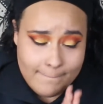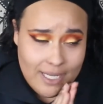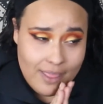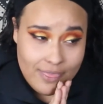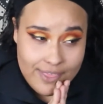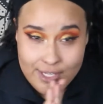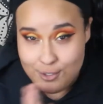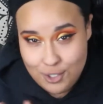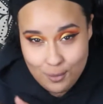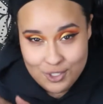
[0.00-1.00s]
But thank
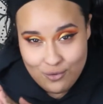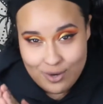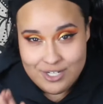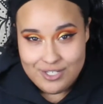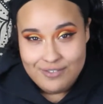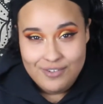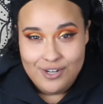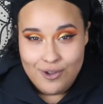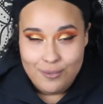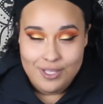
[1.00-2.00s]
you so much for watching this
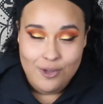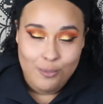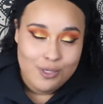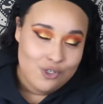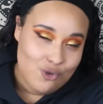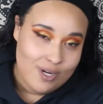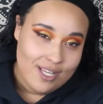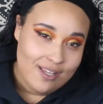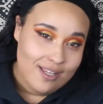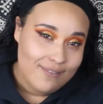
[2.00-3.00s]
video. I really hope you enjoyed it.